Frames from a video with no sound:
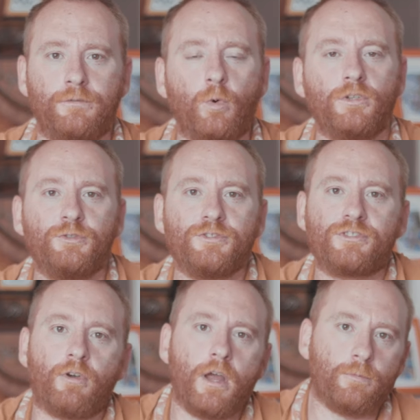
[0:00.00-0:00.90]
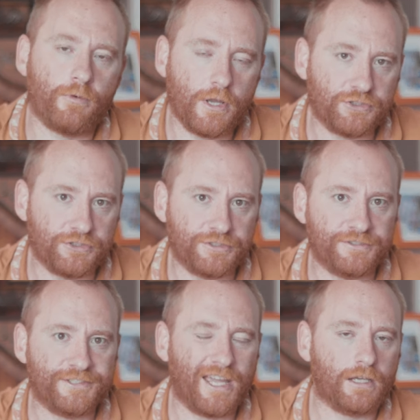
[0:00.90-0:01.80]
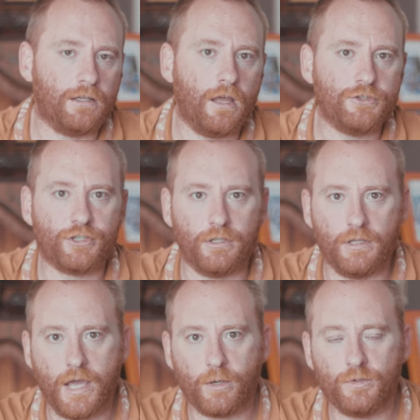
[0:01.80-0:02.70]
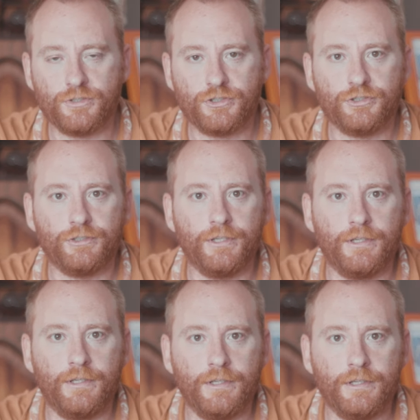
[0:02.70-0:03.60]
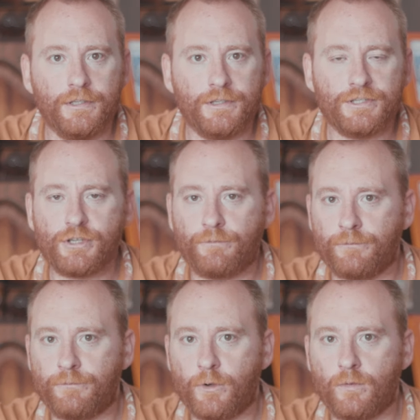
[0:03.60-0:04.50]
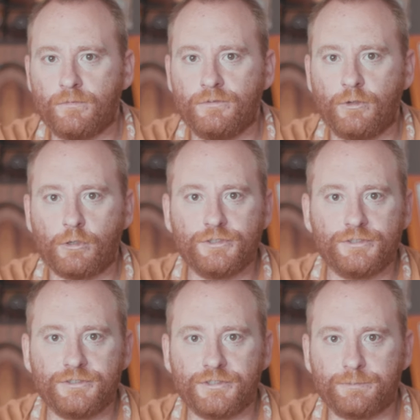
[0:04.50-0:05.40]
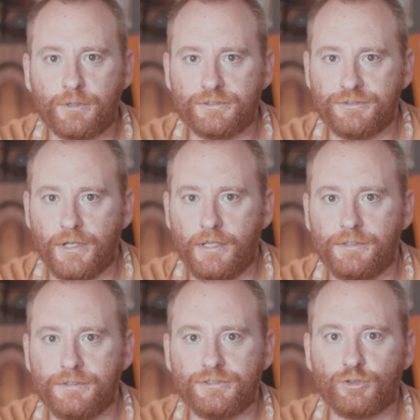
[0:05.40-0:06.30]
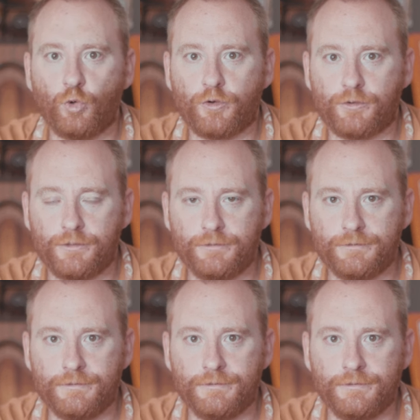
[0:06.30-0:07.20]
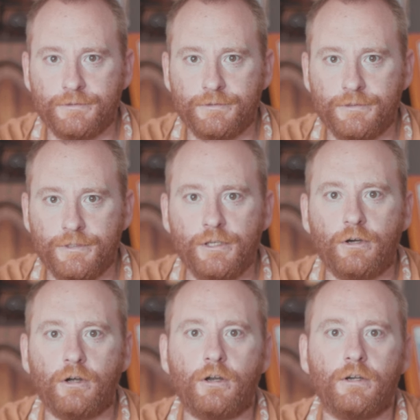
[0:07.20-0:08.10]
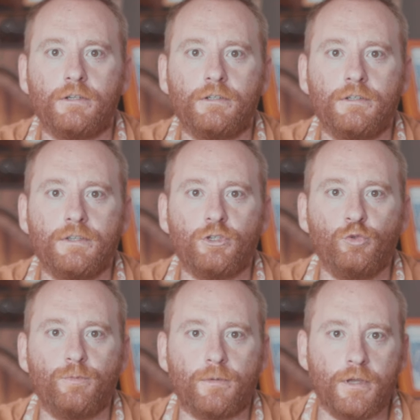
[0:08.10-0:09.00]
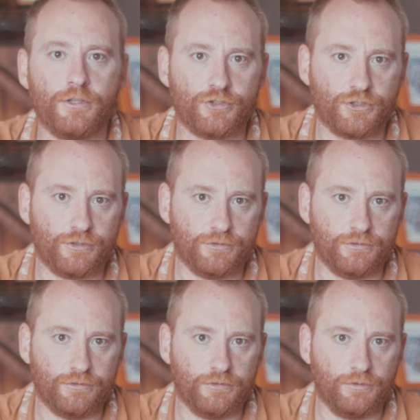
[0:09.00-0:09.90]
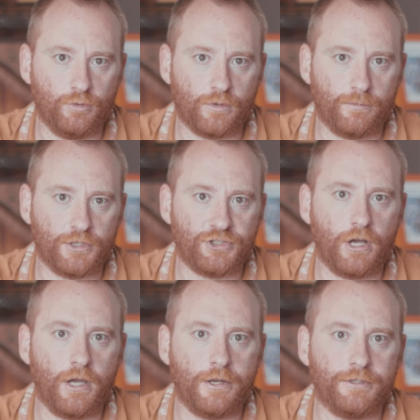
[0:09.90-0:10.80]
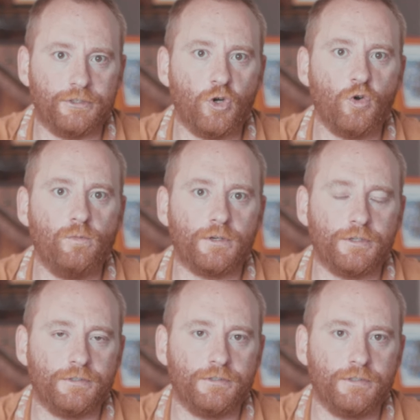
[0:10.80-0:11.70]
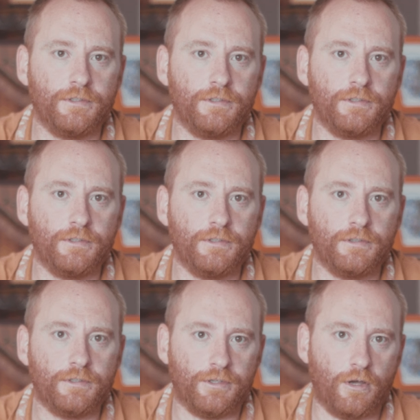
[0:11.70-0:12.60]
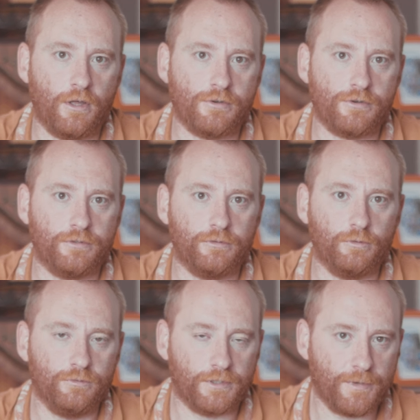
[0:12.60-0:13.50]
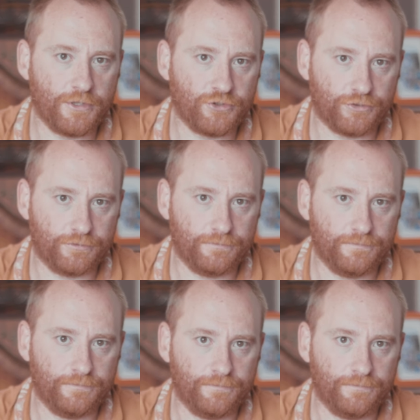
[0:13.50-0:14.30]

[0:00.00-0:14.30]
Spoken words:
If you want to describe Russians in psychological language, they suffer from narcissistic personality disorder. They are the Ubermensch, who are much higher, nobler than other Untermenschen.